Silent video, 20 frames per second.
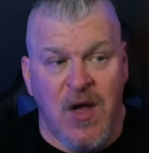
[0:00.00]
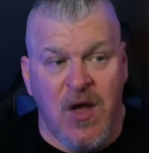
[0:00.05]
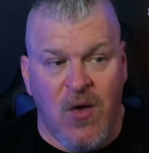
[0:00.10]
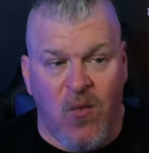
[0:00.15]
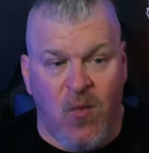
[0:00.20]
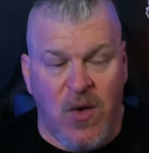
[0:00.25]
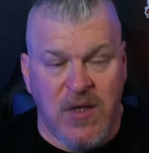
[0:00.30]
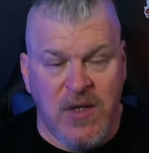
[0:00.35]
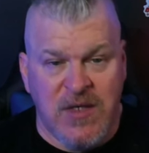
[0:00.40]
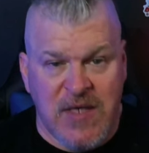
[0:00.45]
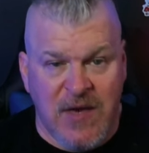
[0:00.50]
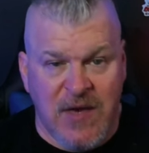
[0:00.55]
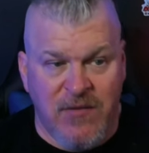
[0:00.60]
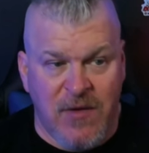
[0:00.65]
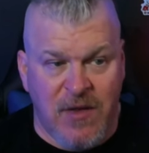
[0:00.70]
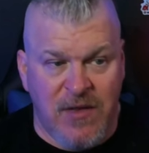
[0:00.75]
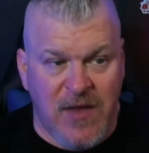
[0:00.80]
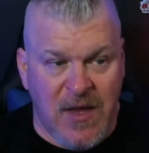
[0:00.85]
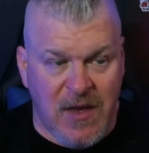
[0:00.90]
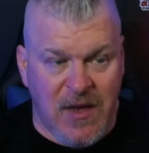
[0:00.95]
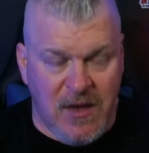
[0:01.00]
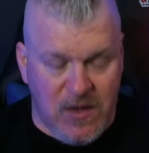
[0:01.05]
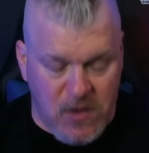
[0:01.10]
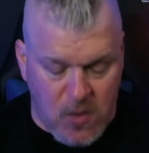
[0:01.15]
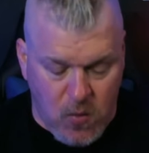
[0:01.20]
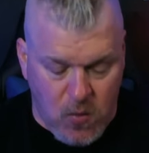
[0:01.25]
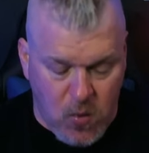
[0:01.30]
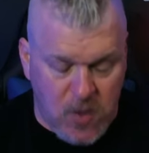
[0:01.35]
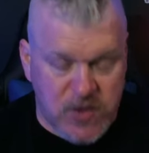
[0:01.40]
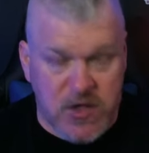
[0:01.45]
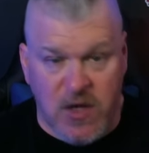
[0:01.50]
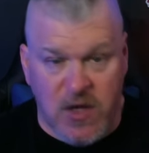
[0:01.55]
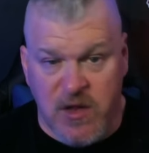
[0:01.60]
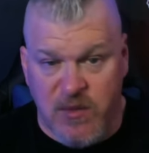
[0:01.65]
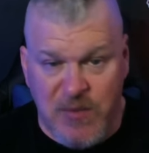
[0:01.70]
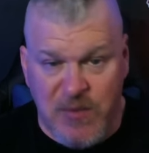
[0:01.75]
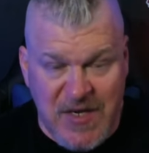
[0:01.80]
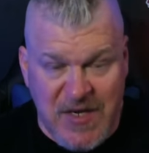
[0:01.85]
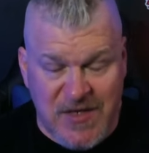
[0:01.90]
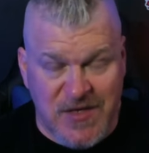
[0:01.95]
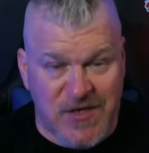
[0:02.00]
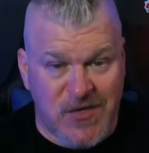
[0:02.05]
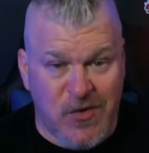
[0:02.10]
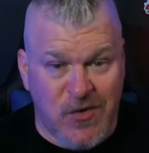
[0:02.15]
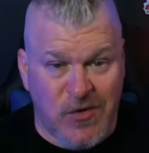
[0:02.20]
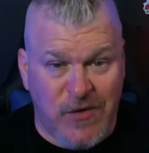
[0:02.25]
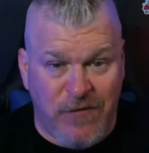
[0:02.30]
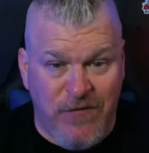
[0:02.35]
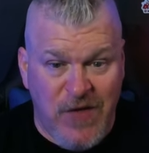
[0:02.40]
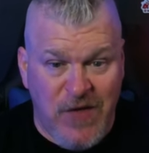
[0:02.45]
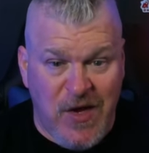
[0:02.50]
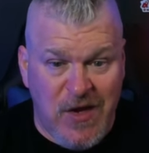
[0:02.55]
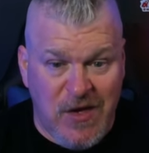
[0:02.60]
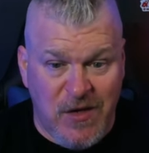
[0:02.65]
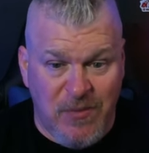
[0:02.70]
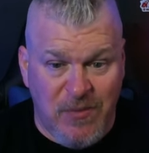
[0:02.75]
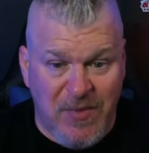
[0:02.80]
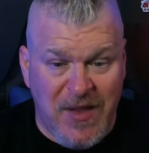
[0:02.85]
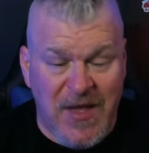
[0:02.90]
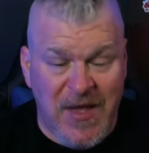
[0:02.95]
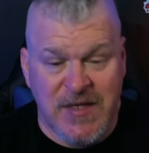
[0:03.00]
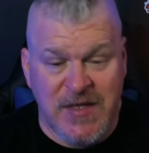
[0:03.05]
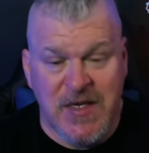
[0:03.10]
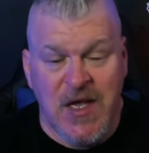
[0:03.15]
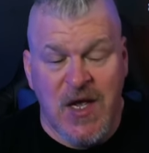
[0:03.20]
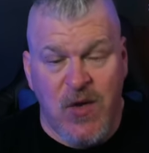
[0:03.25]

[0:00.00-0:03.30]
once everything you know once all the pieces start to fit into place